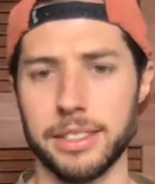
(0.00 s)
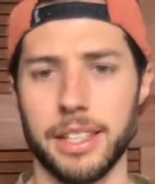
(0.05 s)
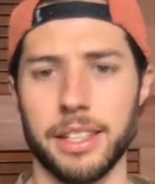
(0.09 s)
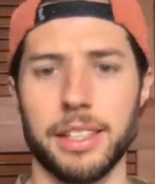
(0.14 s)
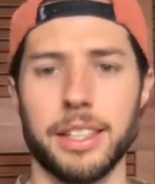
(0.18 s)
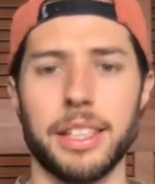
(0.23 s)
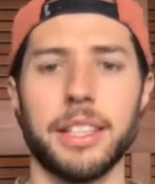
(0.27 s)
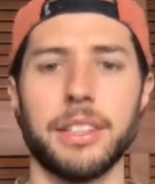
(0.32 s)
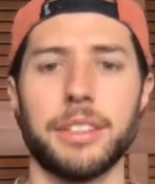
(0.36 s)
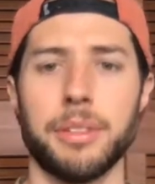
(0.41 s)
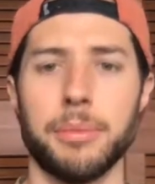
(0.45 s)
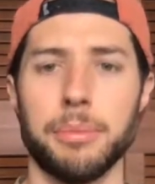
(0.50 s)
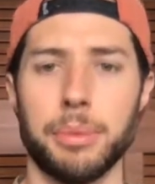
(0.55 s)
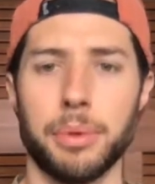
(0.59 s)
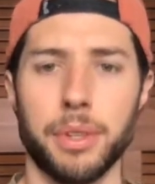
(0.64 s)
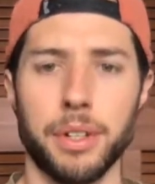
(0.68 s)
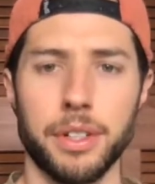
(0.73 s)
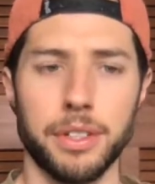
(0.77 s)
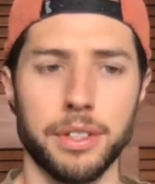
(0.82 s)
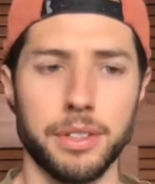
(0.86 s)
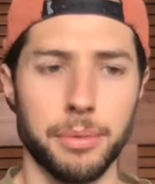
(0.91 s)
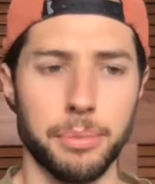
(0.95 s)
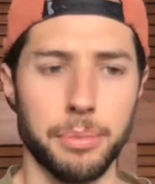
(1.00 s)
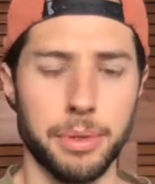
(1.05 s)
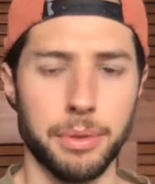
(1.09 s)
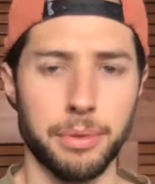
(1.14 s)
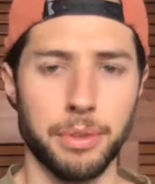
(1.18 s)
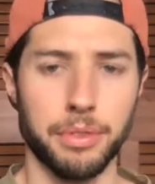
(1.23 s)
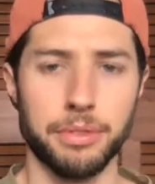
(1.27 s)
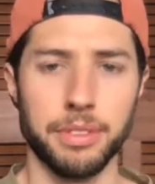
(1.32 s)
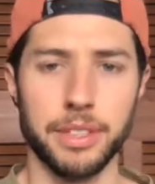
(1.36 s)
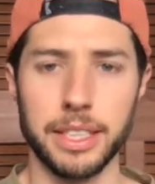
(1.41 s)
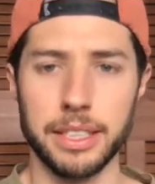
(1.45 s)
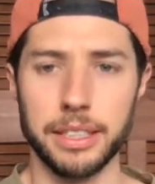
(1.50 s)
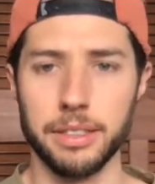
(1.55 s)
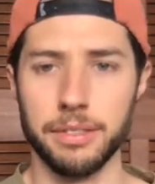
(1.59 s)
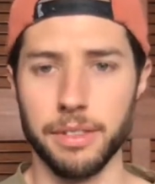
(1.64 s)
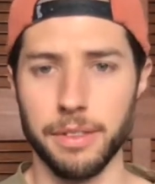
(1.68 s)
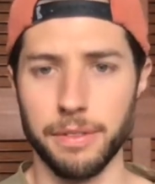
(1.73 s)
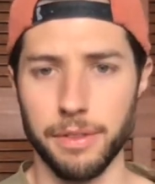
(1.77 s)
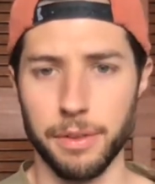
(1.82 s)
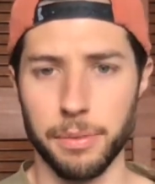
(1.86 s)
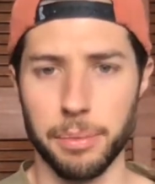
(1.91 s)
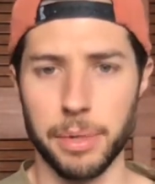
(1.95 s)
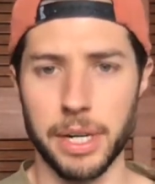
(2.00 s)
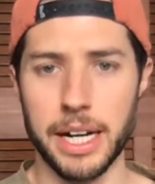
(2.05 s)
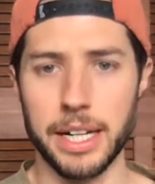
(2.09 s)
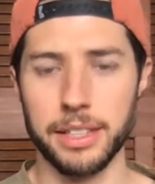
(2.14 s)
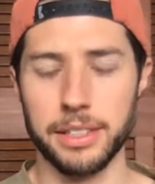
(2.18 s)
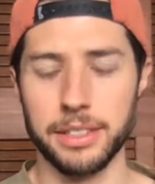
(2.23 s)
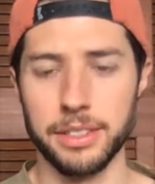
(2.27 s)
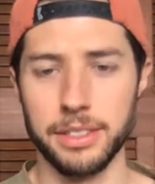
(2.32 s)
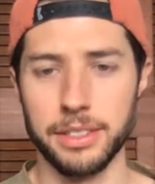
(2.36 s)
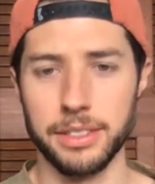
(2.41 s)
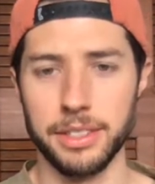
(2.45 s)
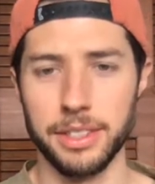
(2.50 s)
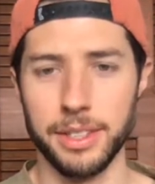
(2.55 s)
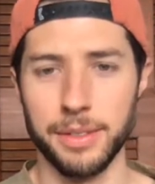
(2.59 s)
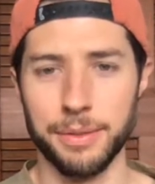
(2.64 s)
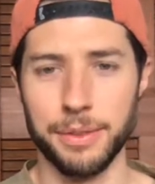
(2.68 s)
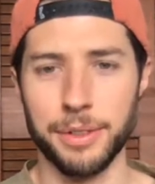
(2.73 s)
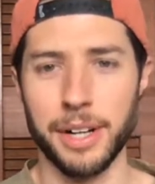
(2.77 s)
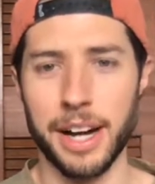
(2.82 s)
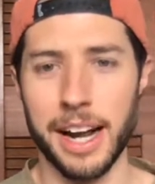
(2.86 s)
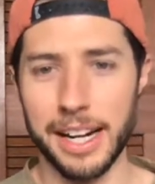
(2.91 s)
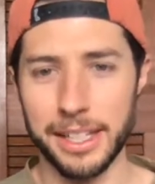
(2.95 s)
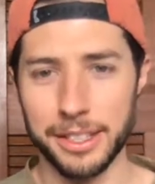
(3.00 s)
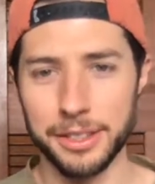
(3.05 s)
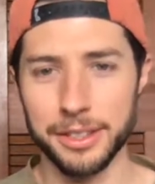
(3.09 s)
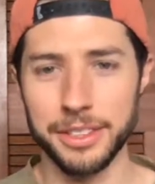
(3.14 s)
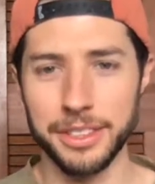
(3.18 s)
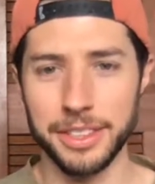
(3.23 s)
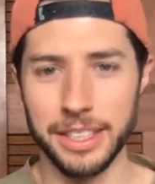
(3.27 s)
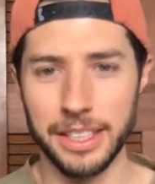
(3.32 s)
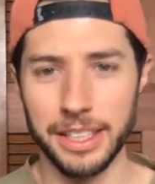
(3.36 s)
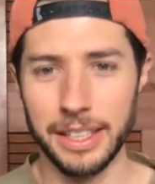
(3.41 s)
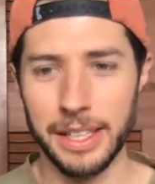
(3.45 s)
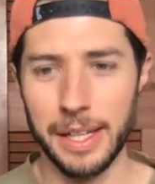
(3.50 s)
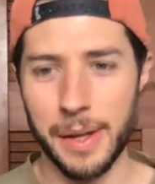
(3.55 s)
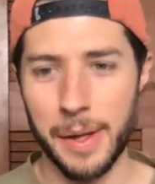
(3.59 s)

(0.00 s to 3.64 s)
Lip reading: I think it's important to be reflective of the practices and if they're actually